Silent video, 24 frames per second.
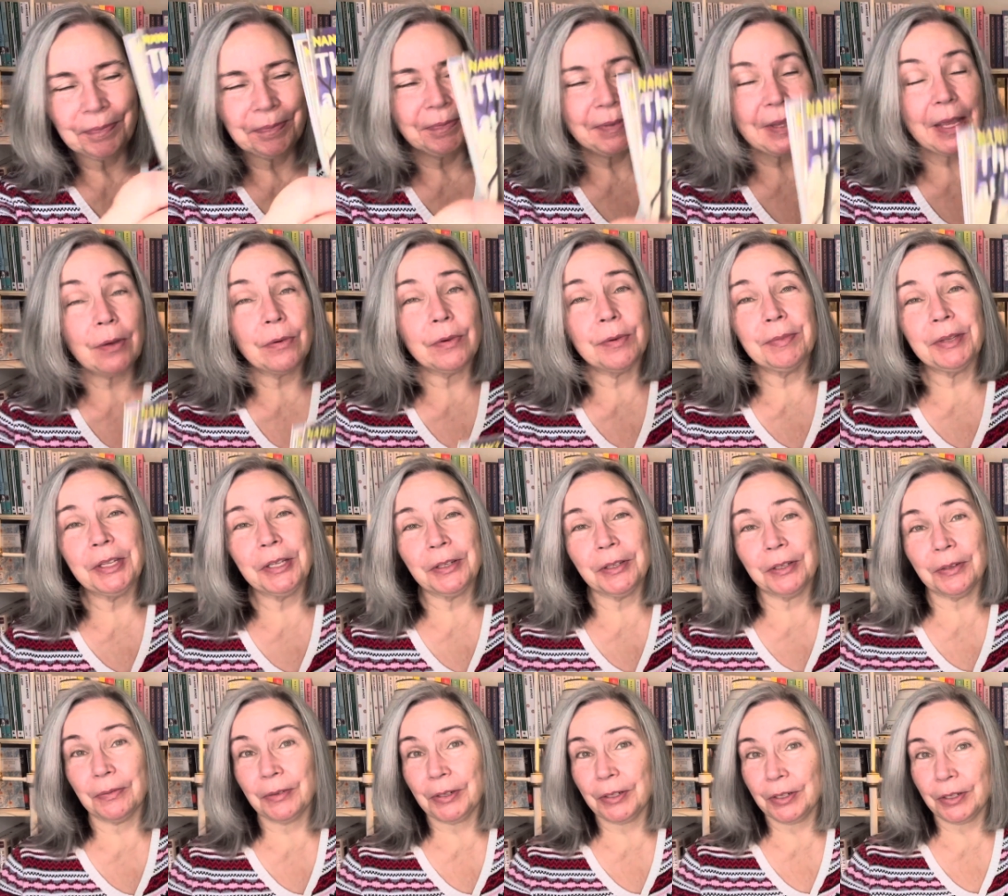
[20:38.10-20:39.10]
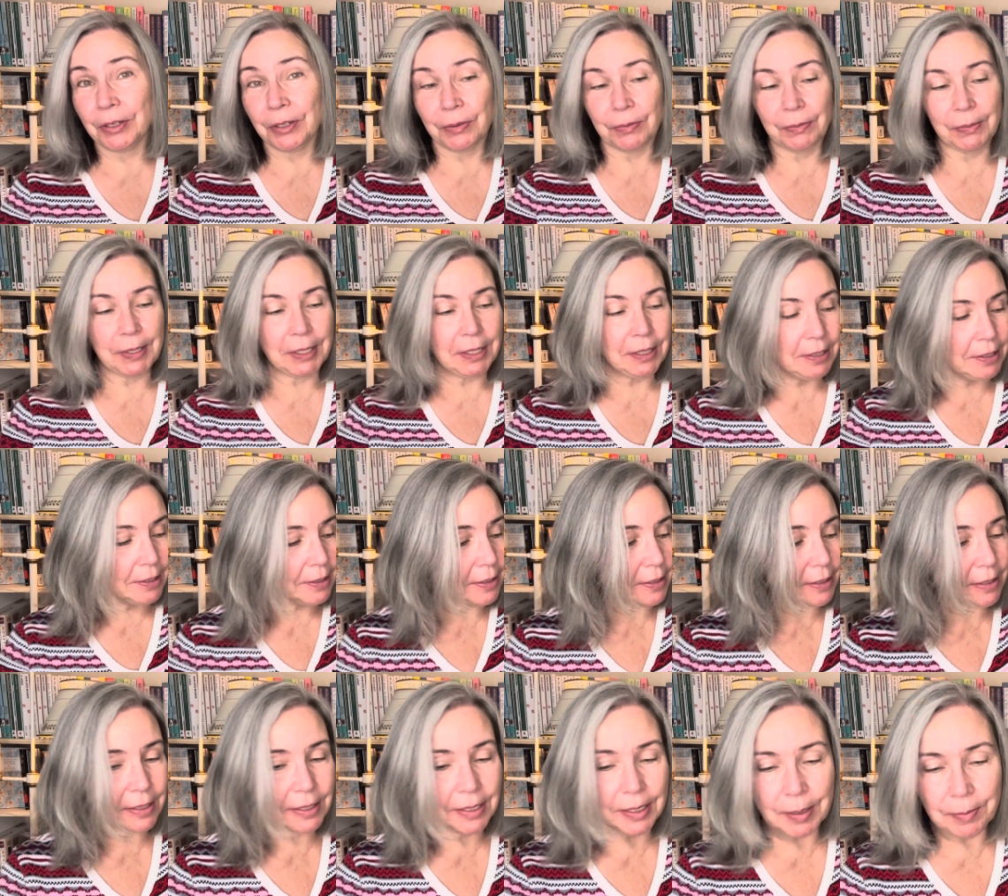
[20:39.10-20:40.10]
That would be a good one to read at
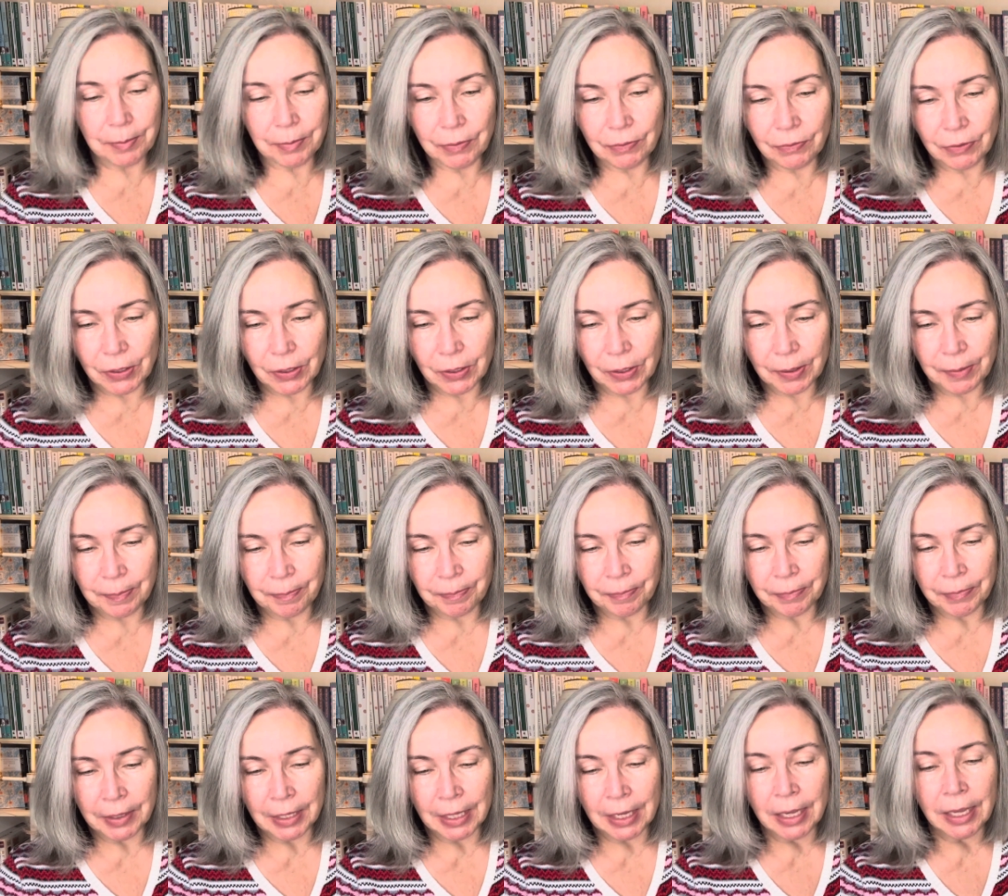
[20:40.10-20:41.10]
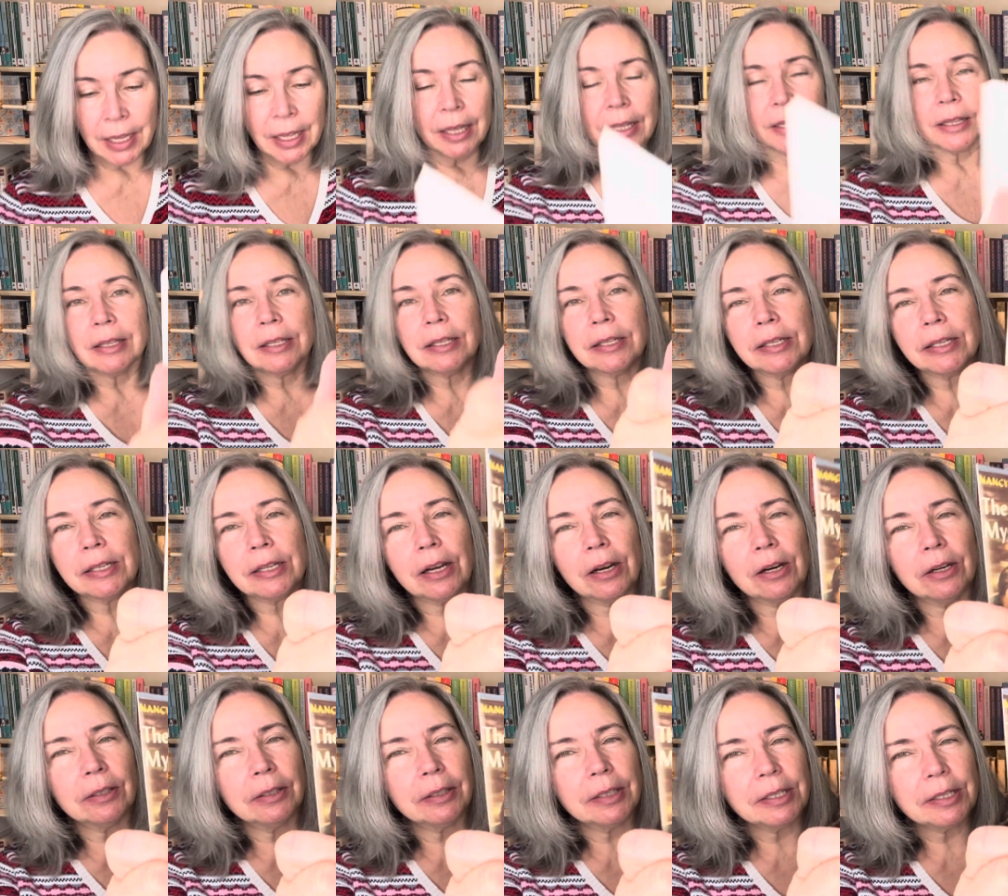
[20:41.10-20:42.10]
this time of year. The
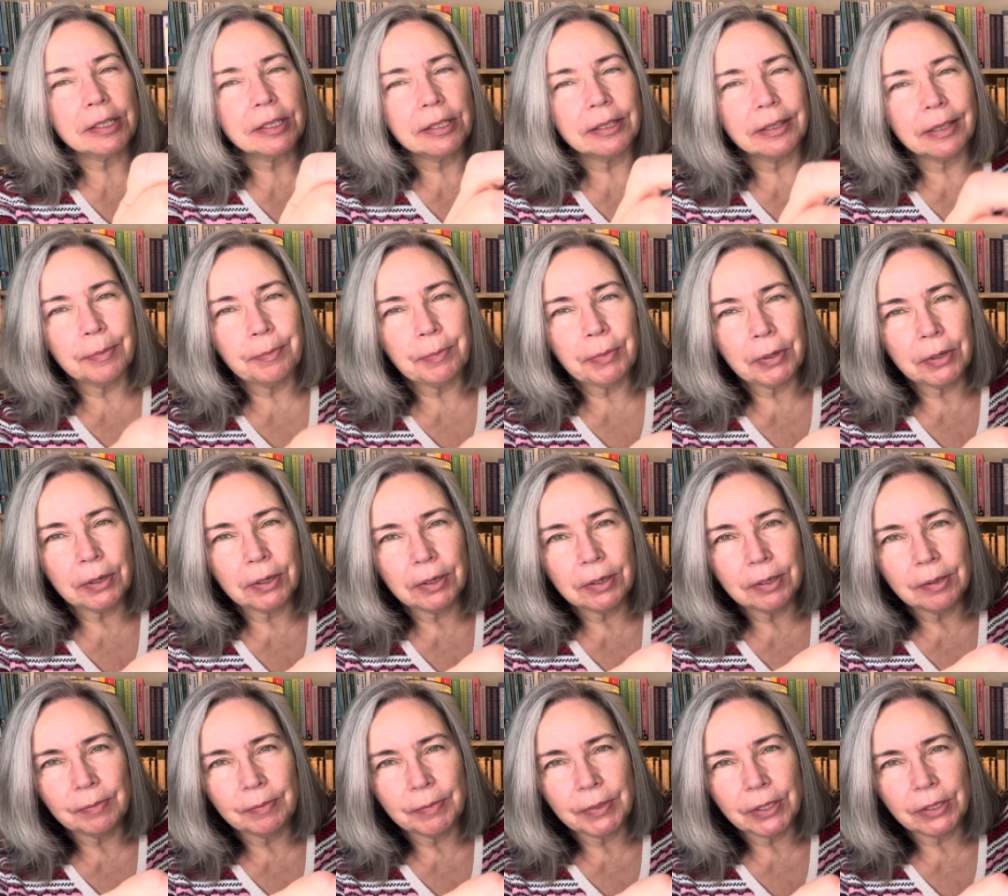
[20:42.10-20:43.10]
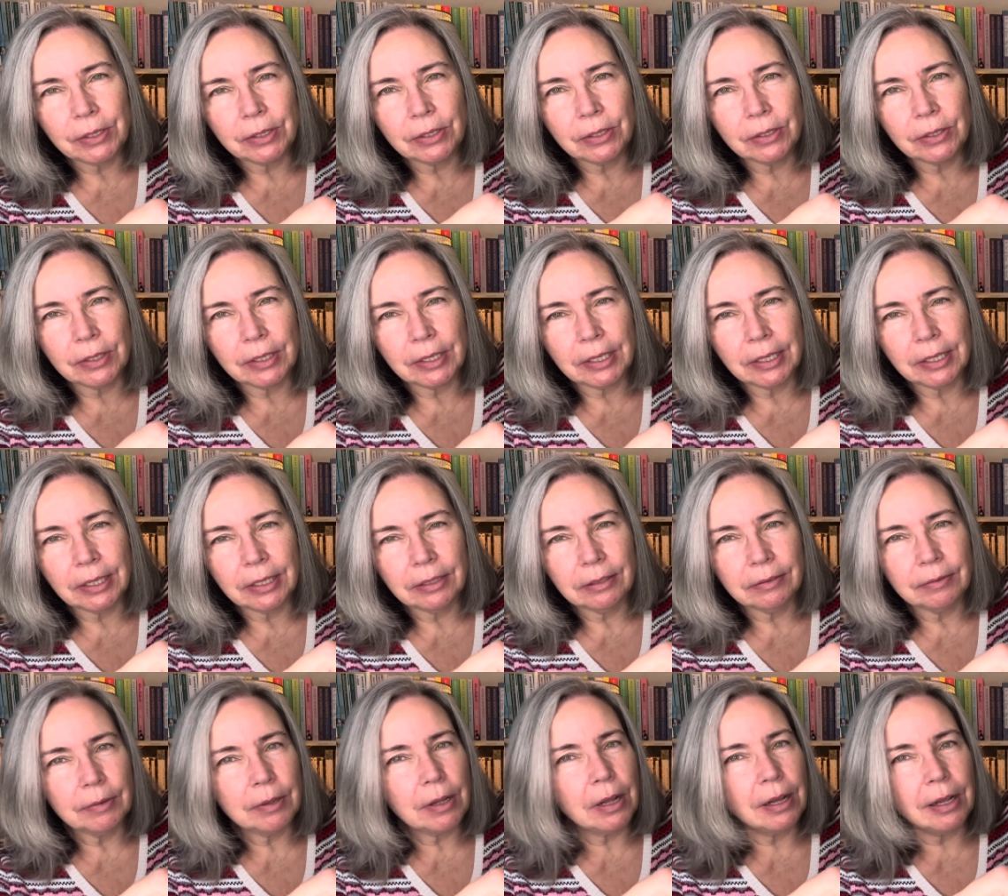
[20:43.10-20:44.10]
Scarlet Slipper Mystery,
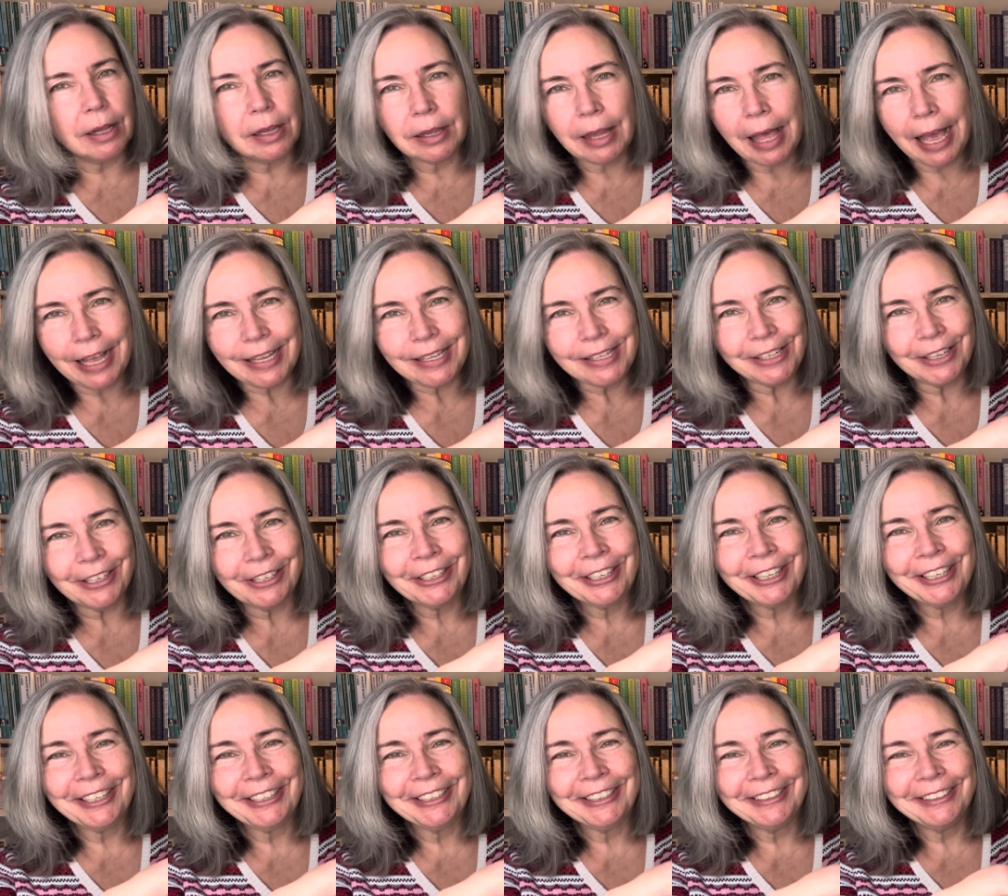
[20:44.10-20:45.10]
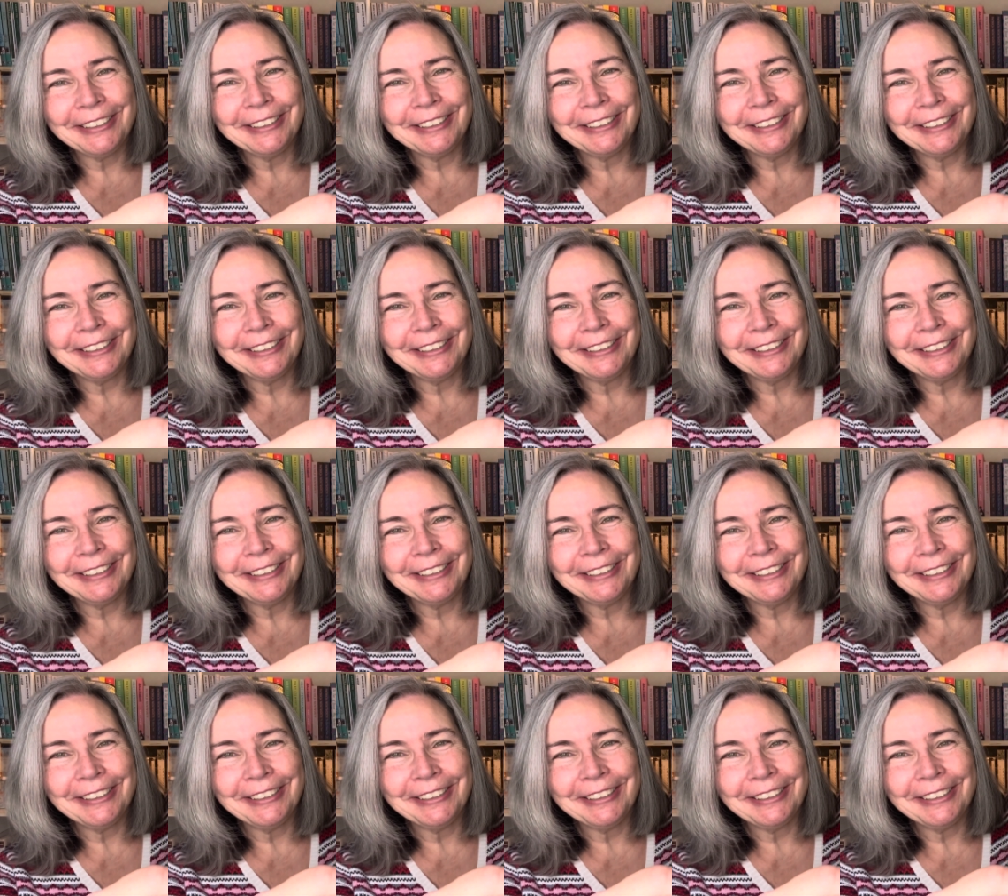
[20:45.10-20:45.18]
a classic.